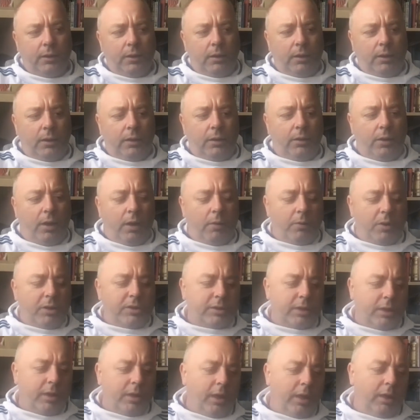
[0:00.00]

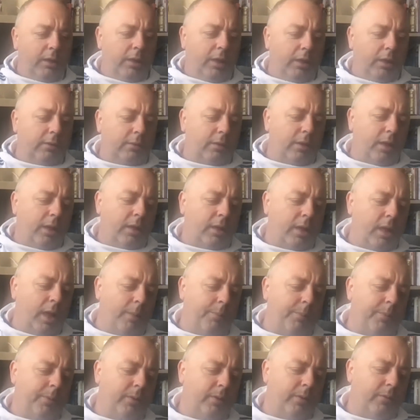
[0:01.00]
Likewise, a
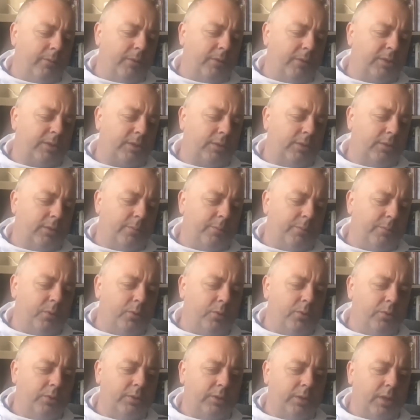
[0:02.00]
couple of us on the
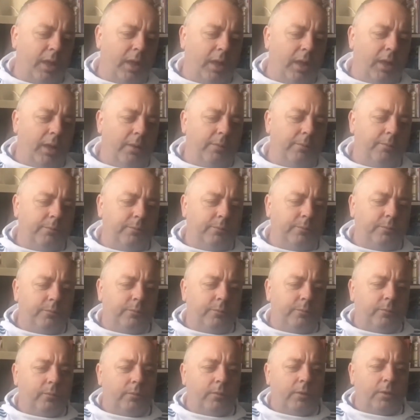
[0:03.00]
board
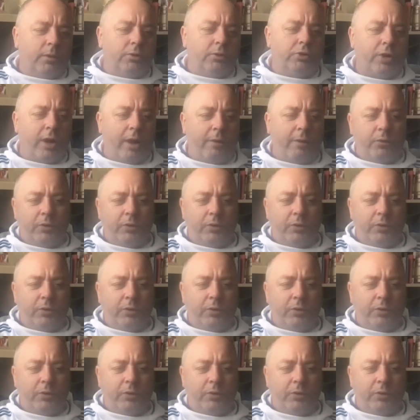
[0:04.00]
travelled